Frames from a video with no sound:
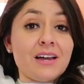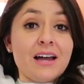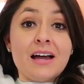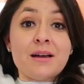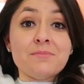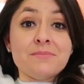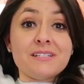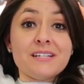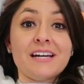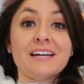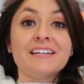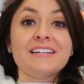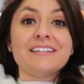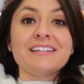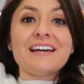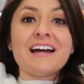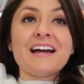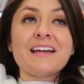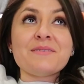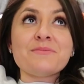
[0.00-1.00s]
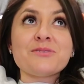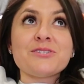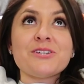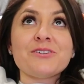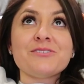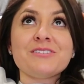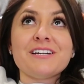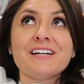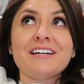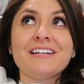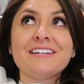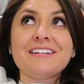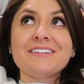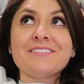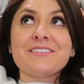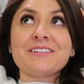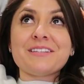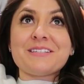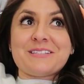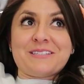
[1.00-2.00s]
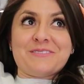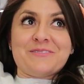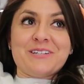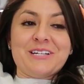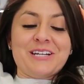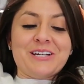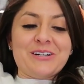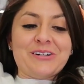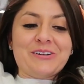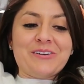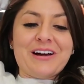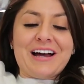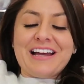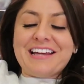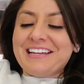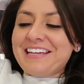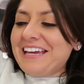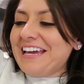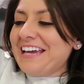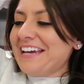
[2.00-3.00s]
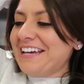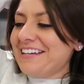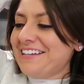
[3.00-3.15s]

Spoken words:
I'm done. I am so done with this video. I